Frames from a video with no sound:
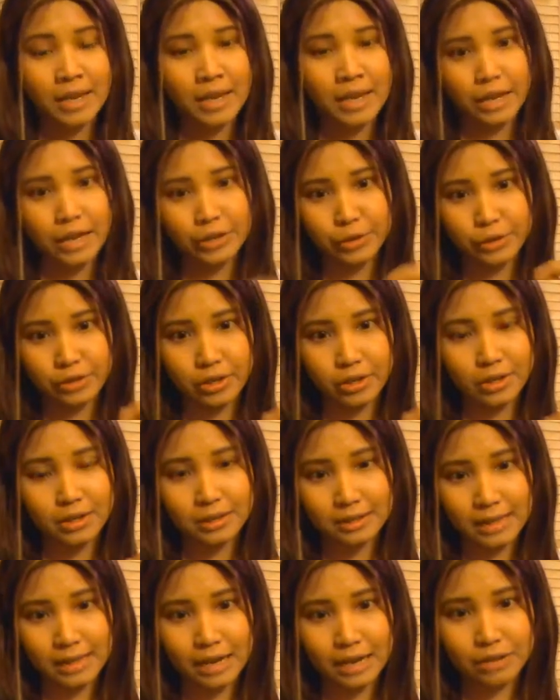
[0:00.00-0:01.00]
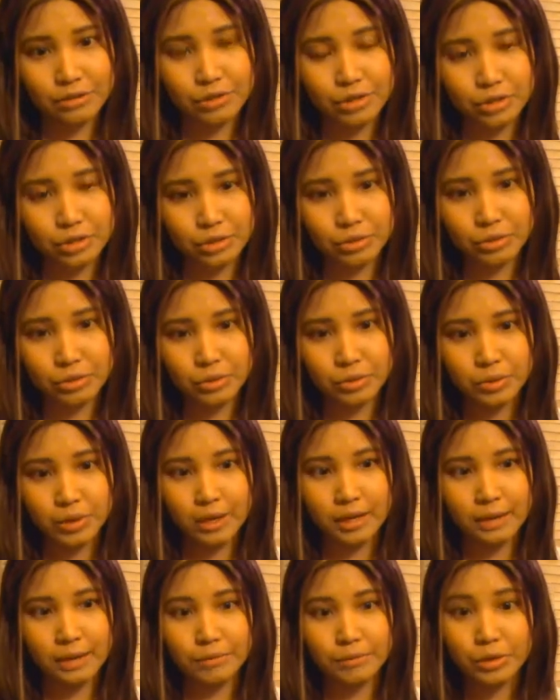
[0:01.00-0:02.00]
and you're not allowed to
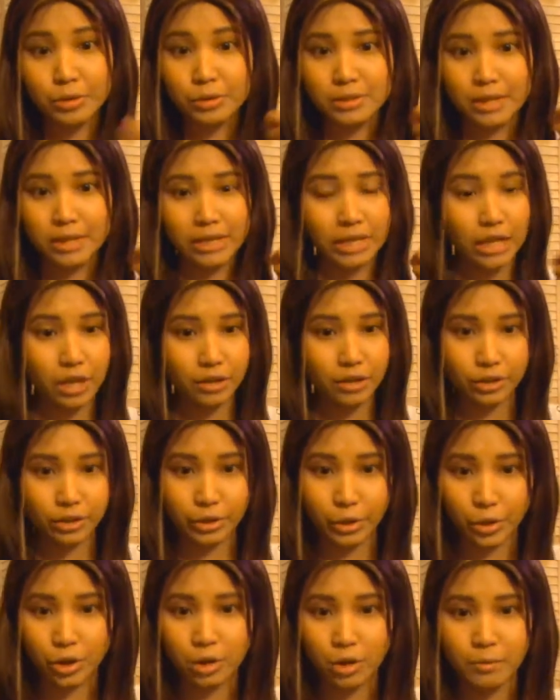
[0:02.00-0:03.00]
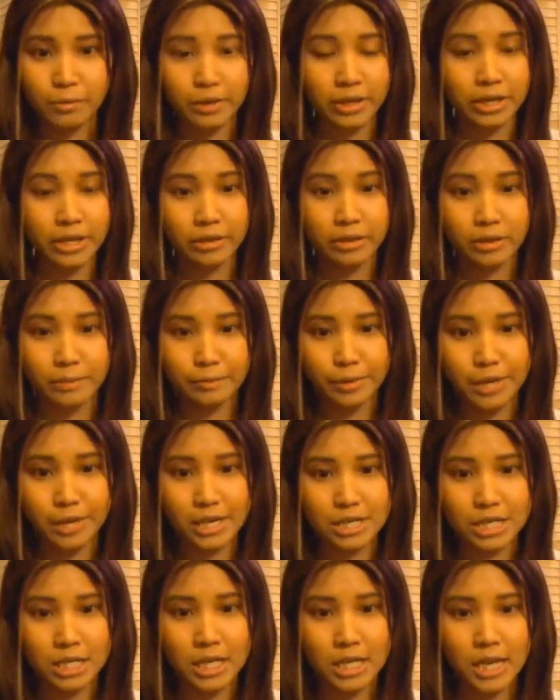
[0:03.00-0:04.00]
use any other comb or any other
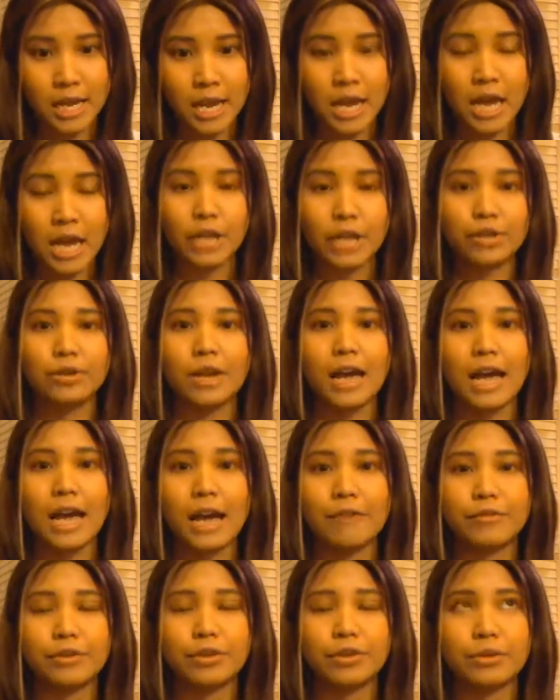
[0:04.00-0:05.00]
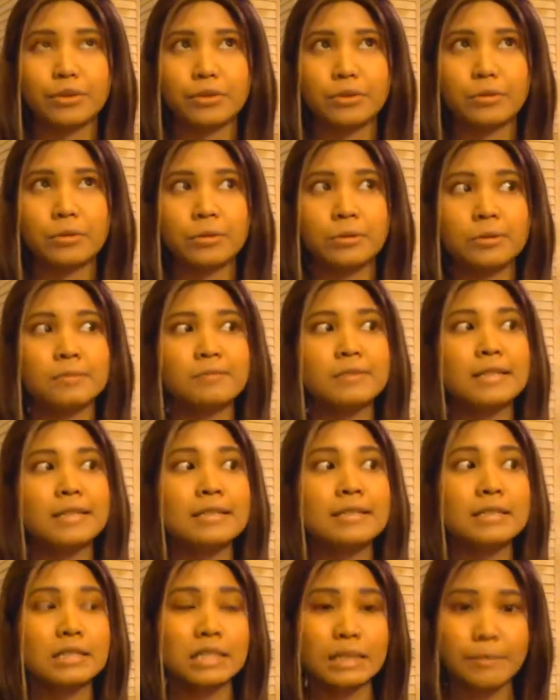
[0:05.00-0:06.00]
brush, and you have to
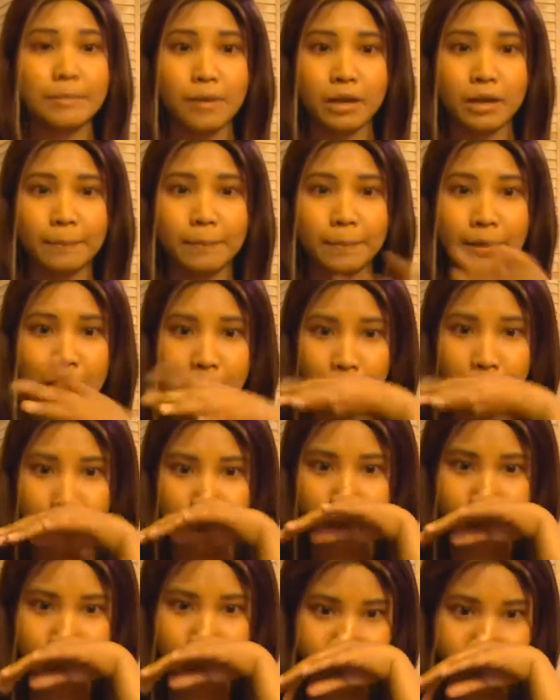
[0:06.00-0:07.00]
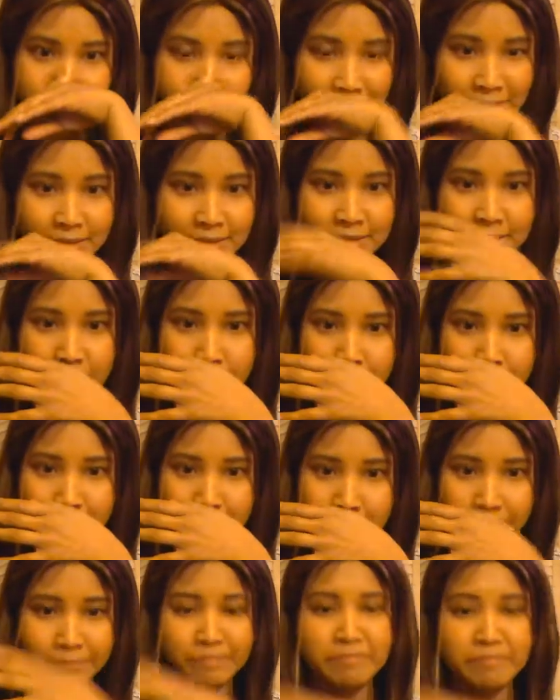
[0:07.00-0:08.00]
sleep on a pillow, excuse
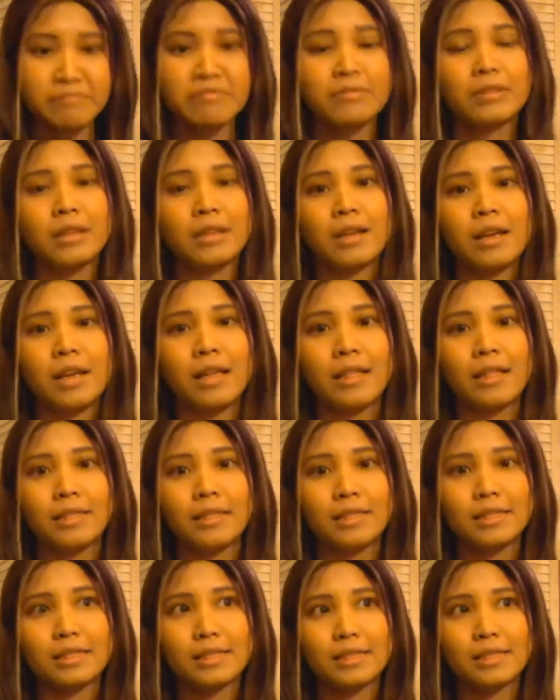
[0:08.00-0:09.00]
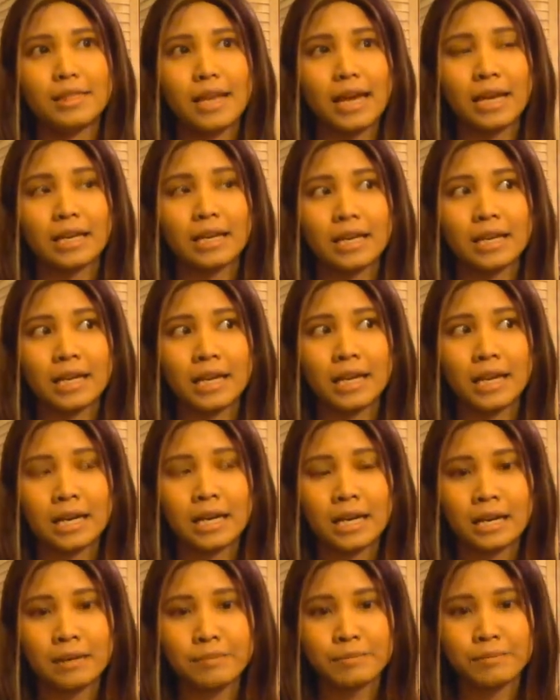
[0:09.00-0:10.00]
me, that
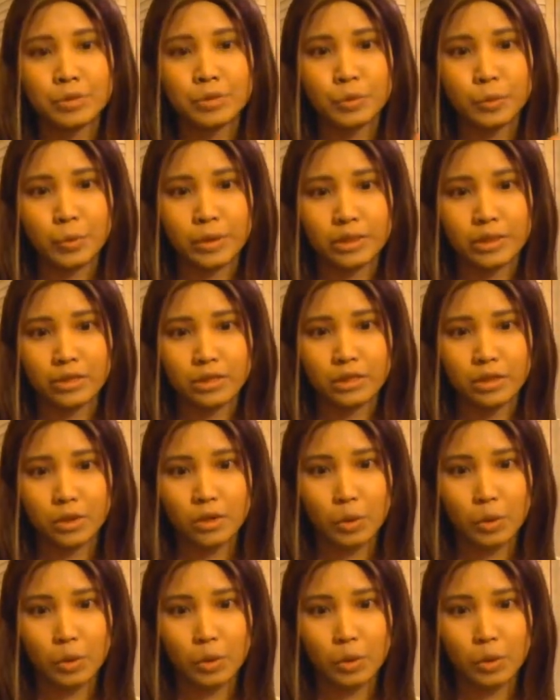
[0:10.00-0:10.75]
comes with the